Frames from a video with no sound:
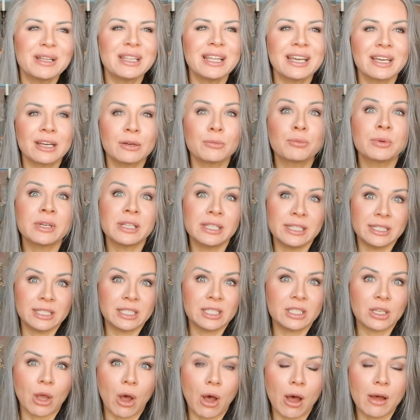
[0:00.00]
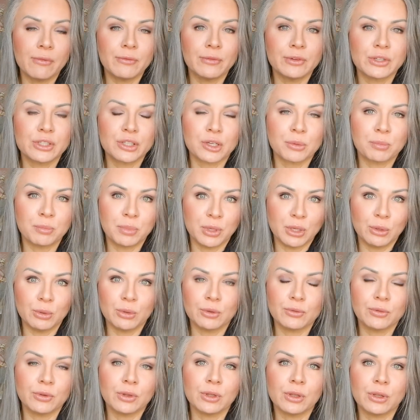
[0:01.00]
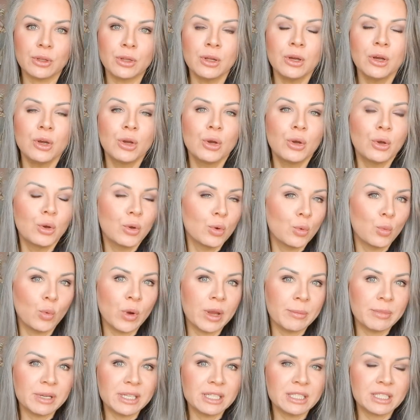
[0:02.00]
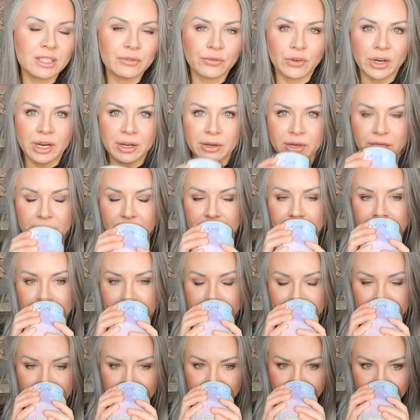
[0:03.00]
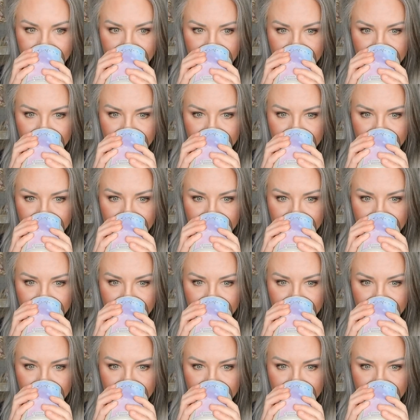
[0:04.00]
but like a really soft, beautiful women's fragrance.